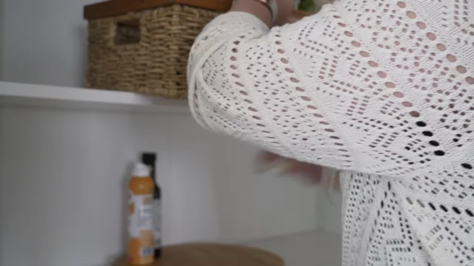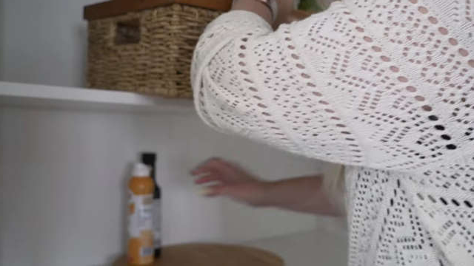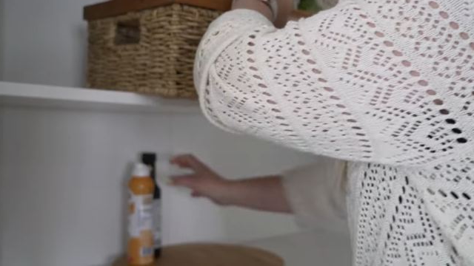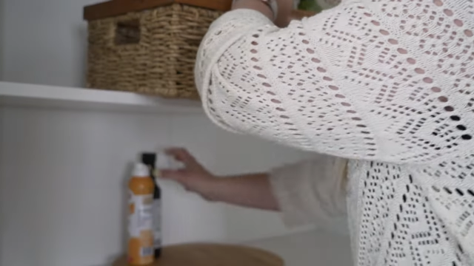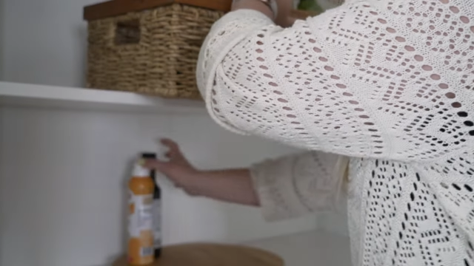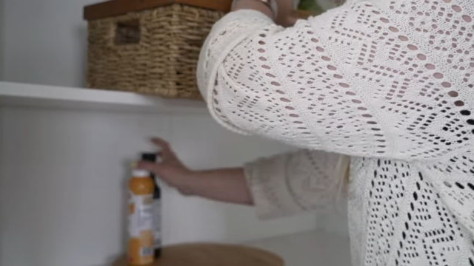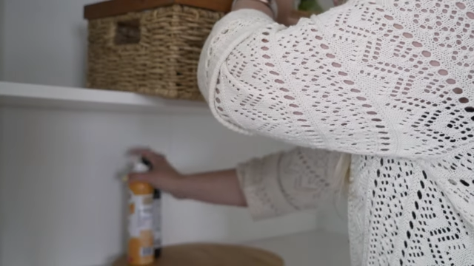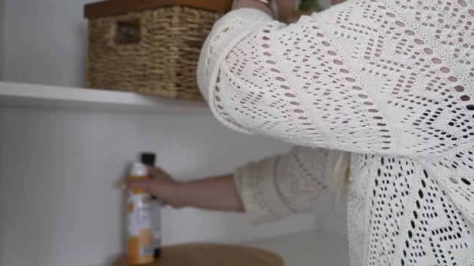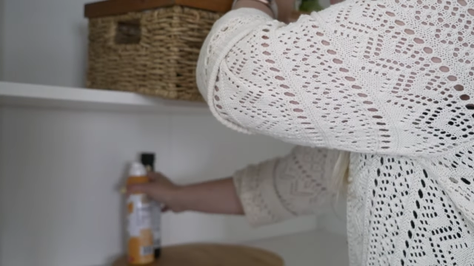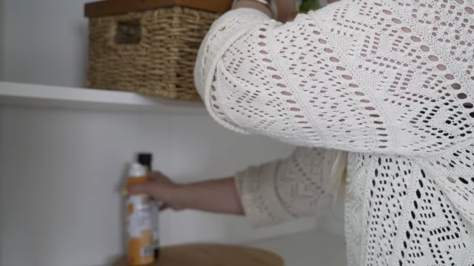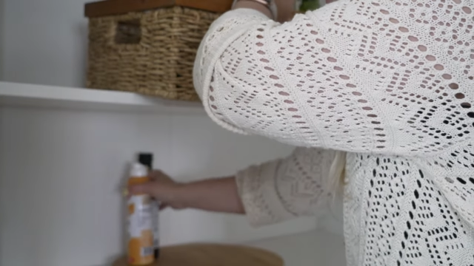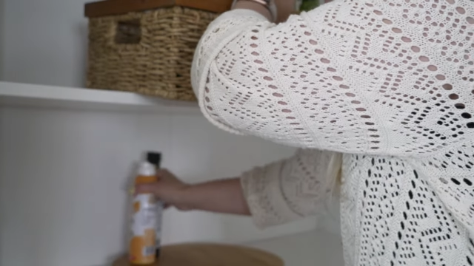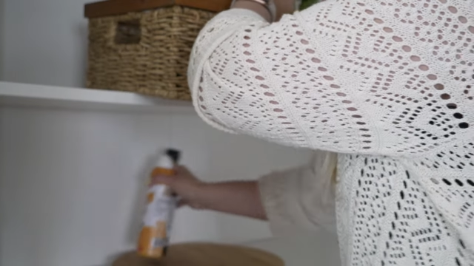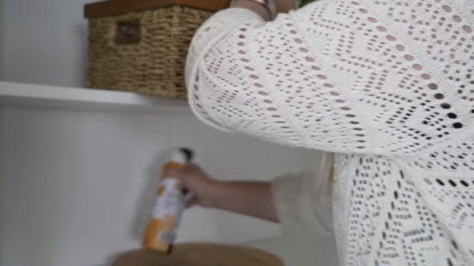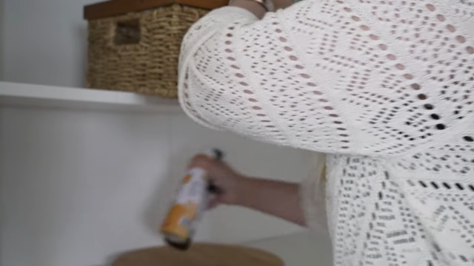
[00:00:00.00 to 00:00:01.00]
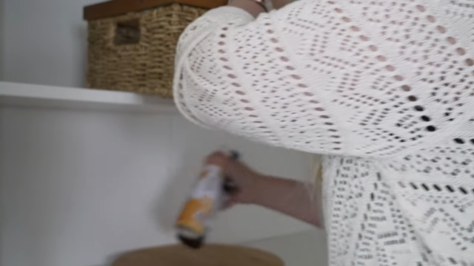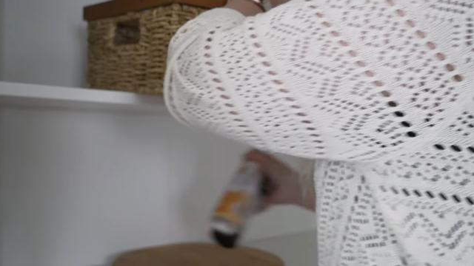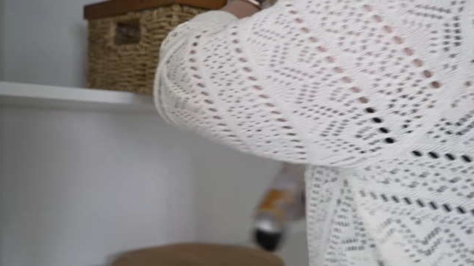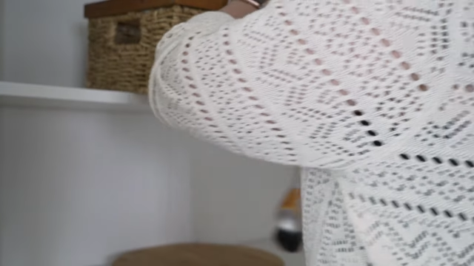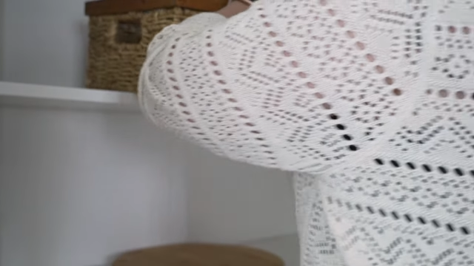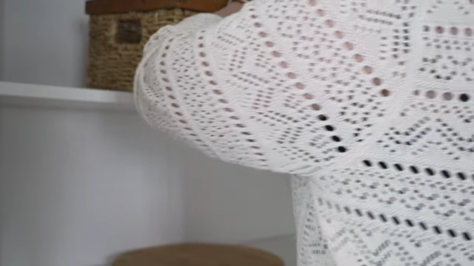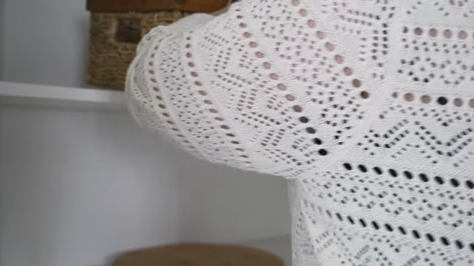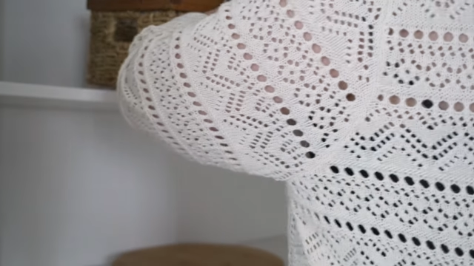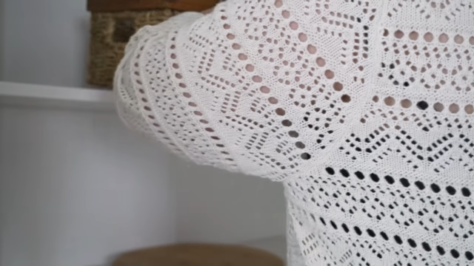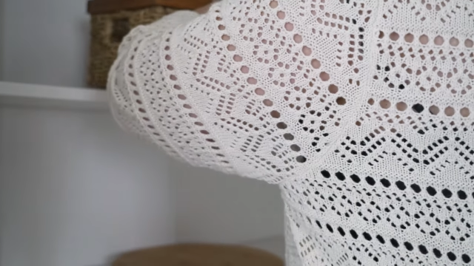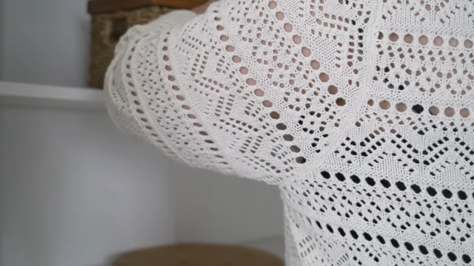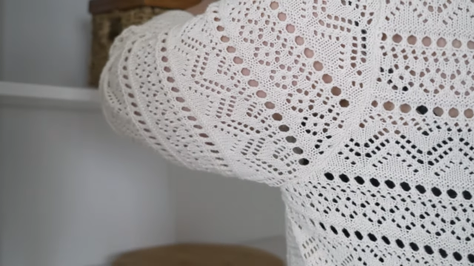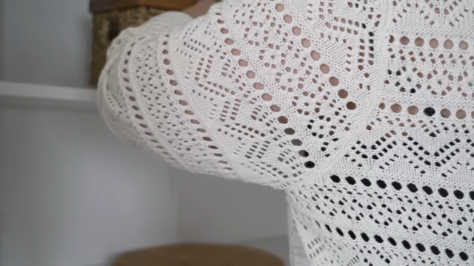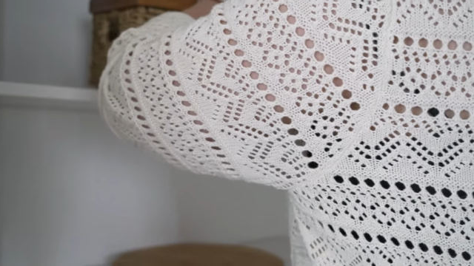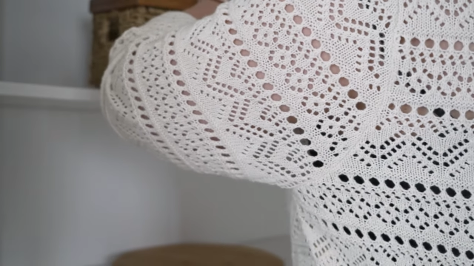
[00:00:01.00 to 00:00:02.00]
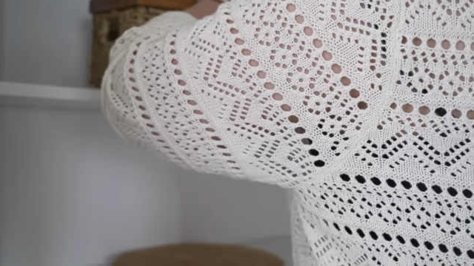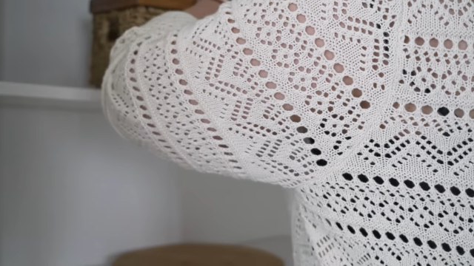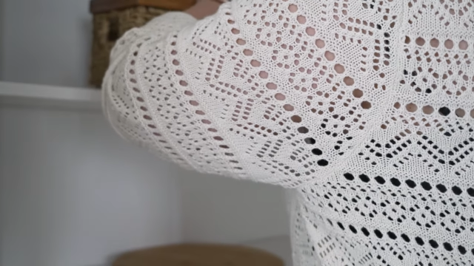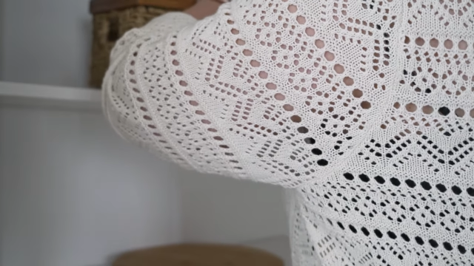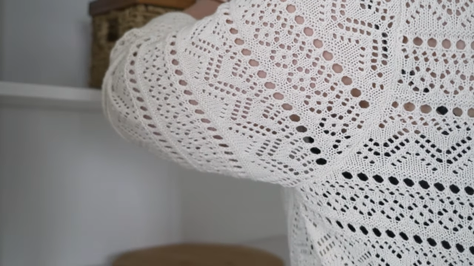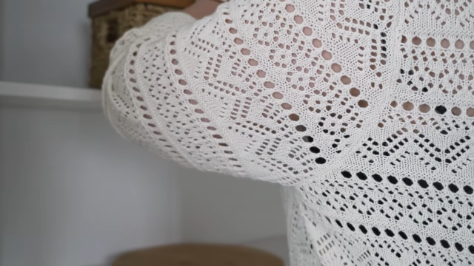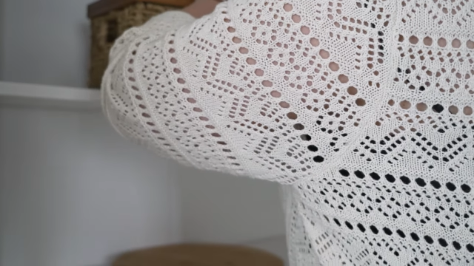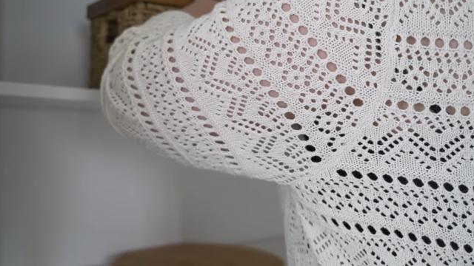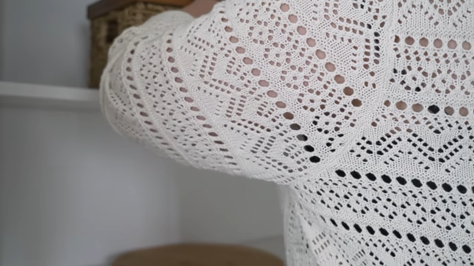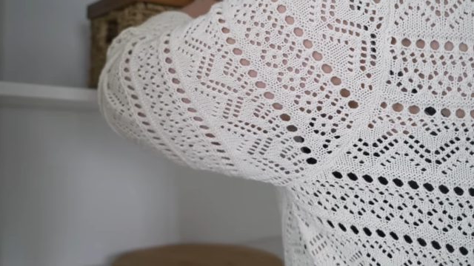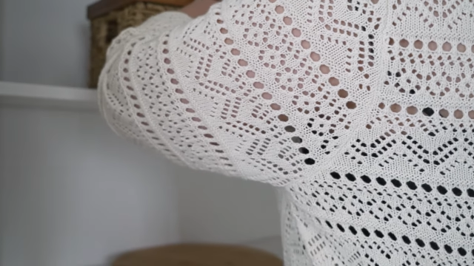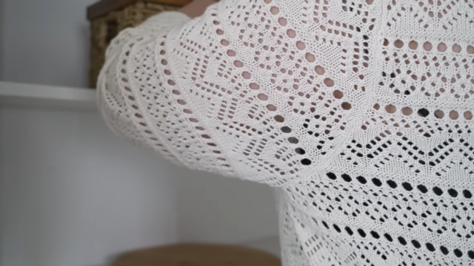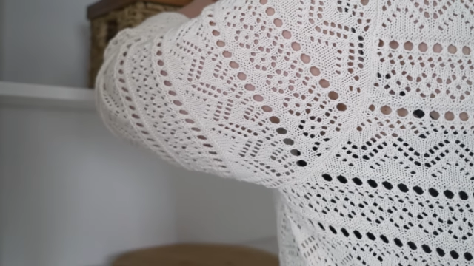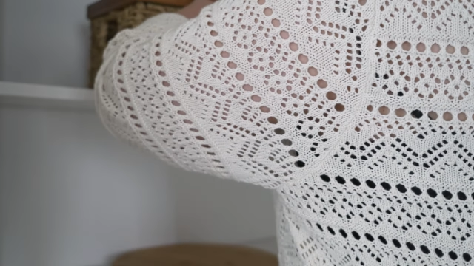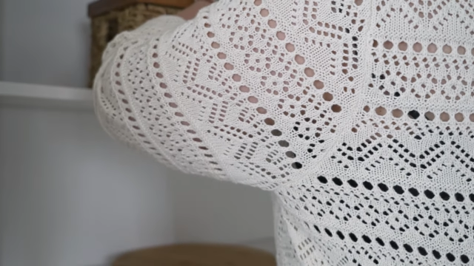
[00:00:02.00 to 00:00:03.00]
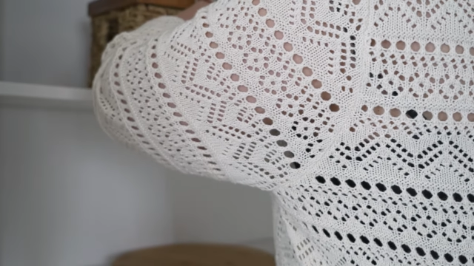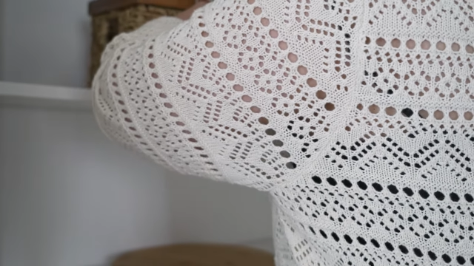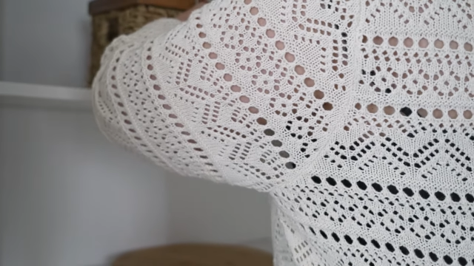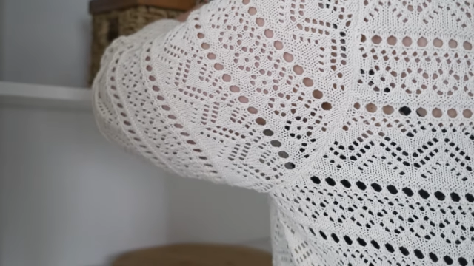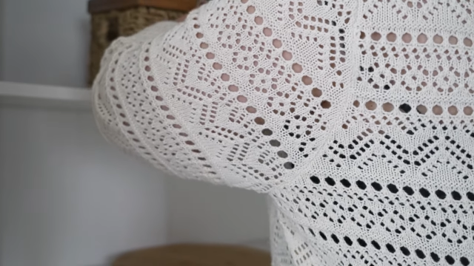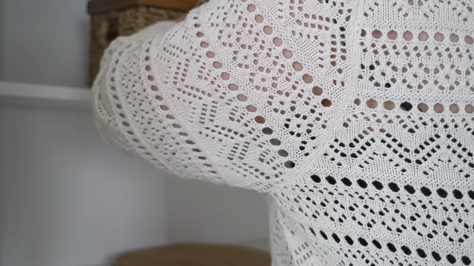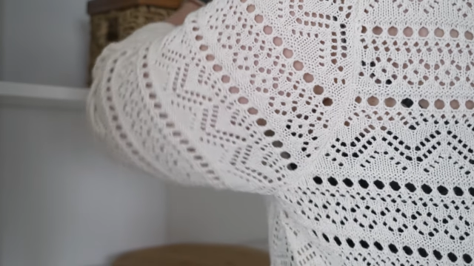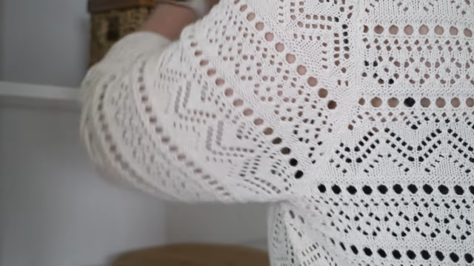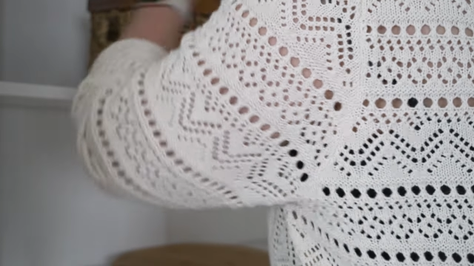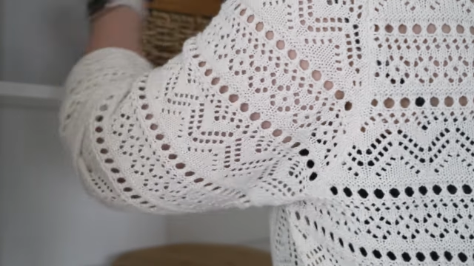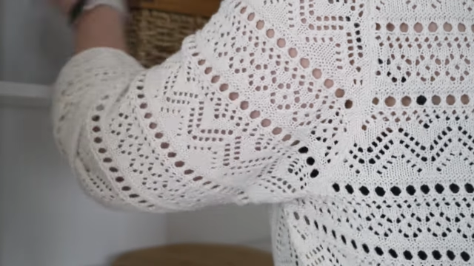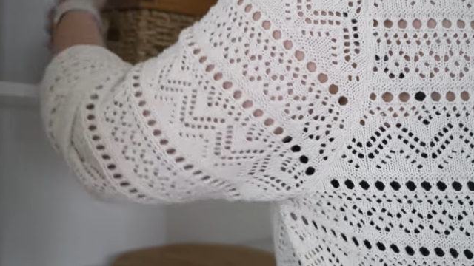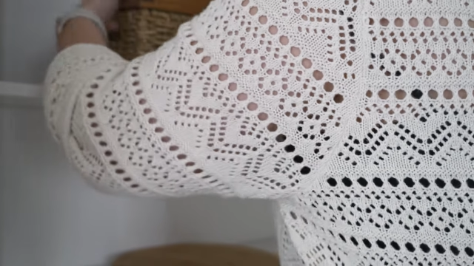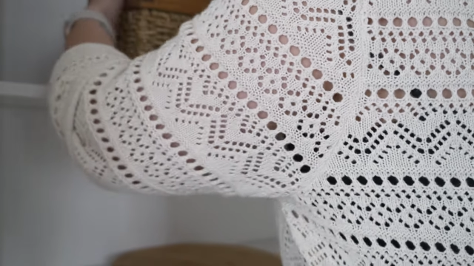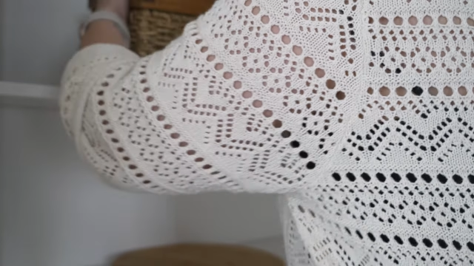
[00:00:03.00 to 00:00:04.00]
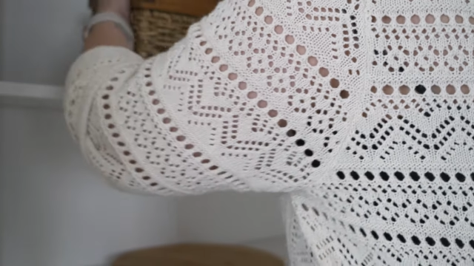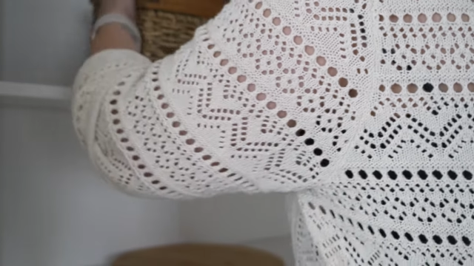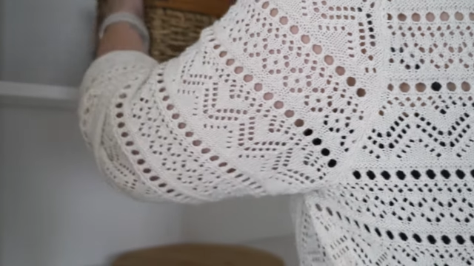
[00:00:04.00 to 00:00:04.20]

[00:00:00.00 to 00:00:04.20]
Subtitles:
No face is visible, so there are no lips to read.